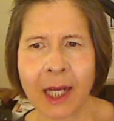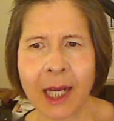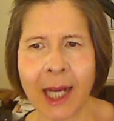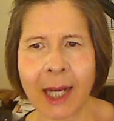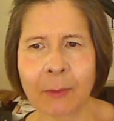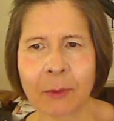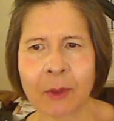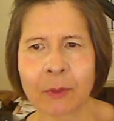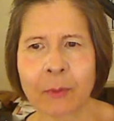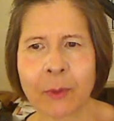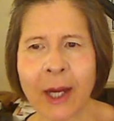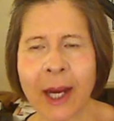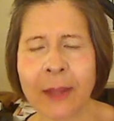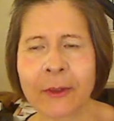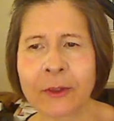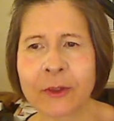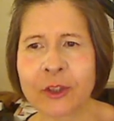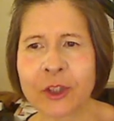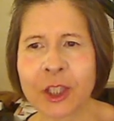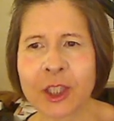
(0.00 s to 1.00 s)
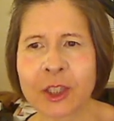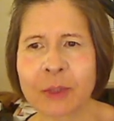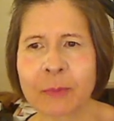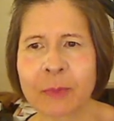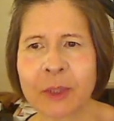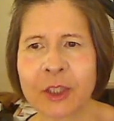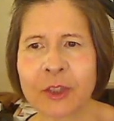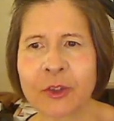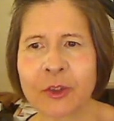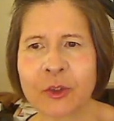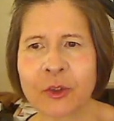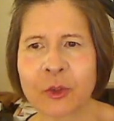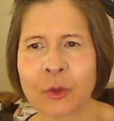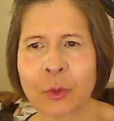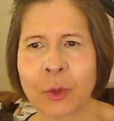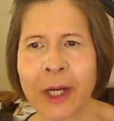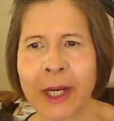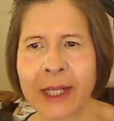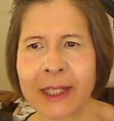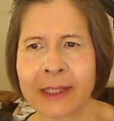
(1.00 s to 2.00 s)
I would rather just be
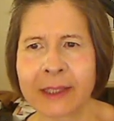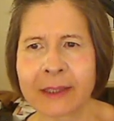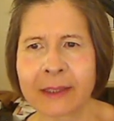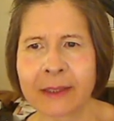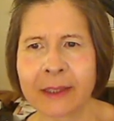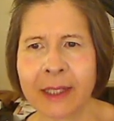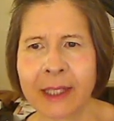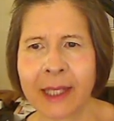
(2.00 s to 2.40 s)
straight